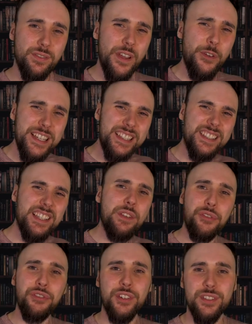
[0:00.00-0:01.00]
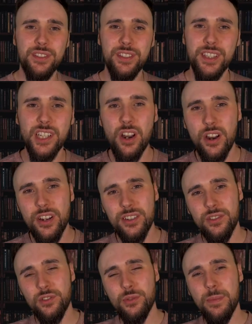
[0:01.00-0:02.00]
very different to the
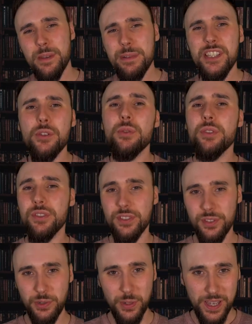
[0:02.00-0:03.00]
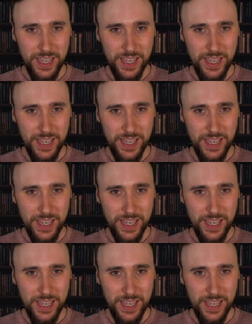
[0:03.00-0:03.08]
kind you may be used to.